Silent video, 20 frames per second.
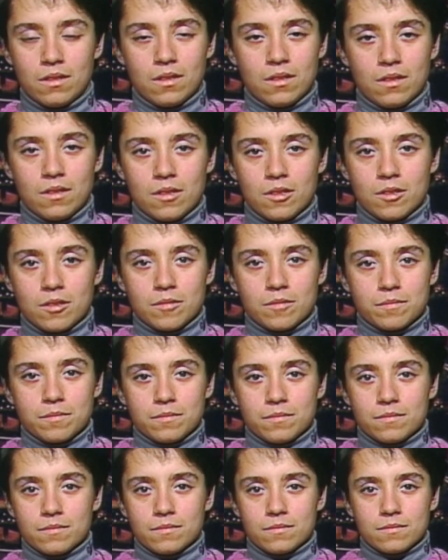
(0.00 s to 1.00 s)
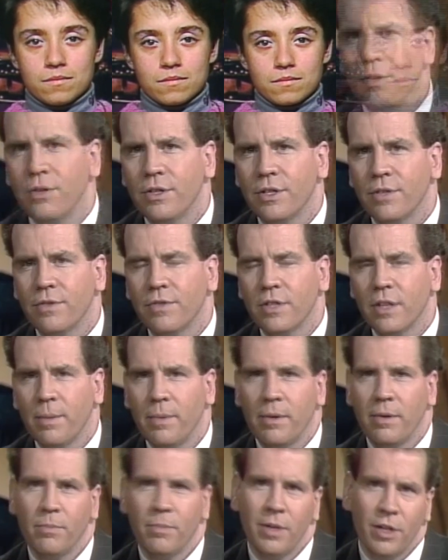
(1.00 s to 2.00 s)
How are the attitudes of some
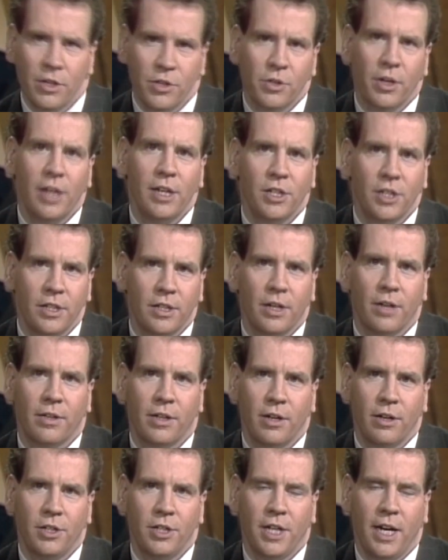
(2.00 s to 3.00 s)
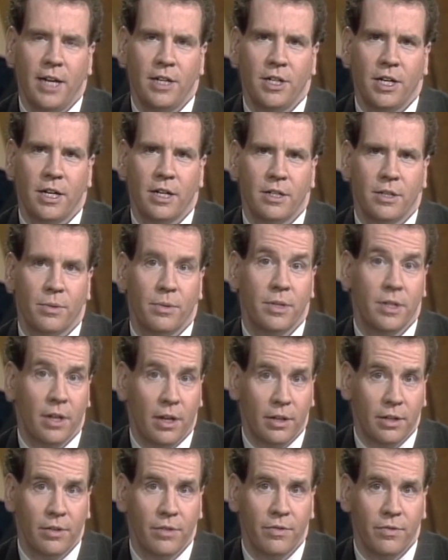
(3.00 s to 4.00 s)
administrations out there changing as a
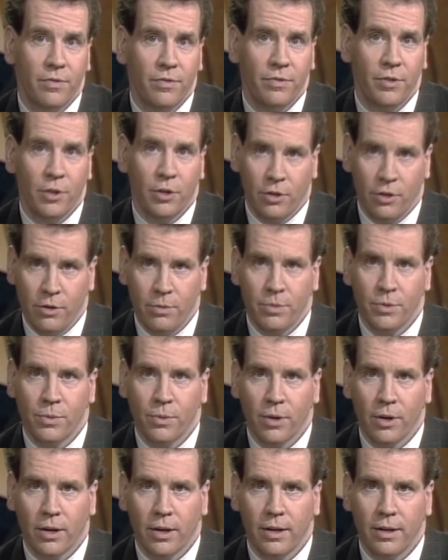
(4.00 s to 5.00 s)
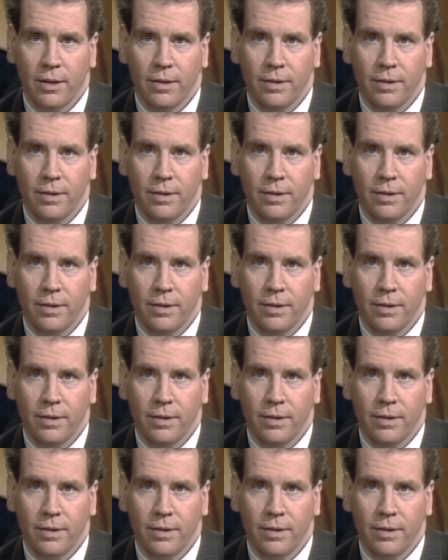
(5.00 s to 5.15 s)
result of your group's work?